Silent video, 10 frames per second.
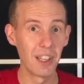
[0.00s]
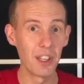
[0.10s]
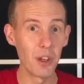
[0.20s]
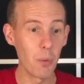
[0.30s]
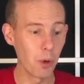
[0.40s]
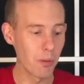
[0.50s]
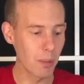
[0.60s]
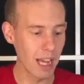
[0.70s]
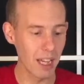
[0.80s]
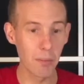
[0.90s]
you wouldn't be
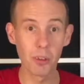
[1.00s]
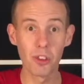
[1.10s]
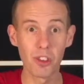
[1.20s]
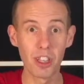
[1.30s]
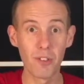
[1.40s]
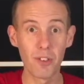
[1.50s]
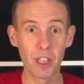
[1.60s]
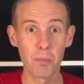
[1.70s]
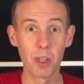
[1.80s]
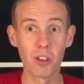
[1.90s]
able to see the
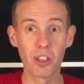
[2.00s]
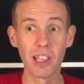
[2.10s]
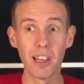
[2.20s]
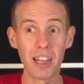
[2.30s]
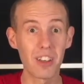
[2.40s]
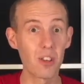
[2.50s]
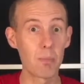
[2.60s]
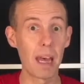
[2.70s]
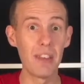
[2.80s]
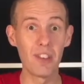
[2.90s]
fish because the light is
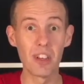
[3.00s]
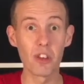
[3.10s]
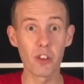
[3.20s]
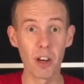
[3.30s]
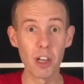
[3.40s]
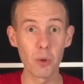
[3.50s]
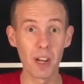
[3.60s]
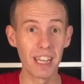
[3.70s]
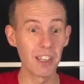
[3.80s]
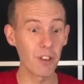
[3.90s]
bent in a strange
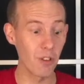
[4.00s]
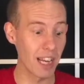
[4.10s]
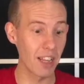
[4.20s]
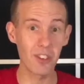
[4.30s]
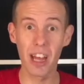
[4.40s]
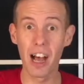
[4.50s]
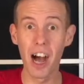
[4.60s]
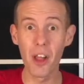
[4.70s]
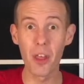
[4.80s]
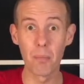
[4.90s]
way. It creates that
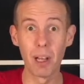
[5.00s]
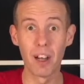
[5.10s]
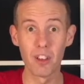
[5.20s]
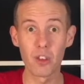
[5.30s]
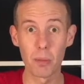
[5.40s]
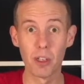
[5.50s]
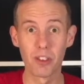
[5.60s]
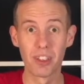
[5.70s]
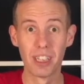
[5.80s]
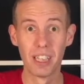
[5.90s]
other blind spot,
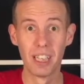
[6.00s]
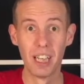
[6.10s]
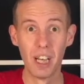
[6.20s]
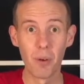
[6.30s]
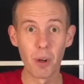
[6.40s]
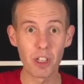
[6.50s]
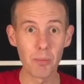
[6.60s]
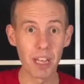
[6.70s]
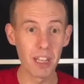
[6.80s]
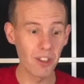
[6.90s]
which
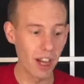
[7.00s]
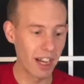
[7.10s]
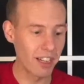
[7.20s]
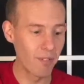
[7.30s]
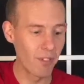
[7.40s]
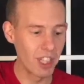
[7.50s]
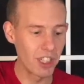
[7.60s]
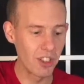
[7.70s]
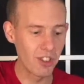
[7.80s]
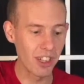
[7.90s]
means I can reach
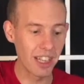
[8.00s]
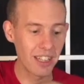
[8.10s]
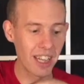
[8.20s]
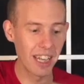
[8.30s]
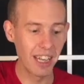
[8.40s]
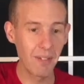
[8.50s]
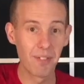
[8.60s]
inside here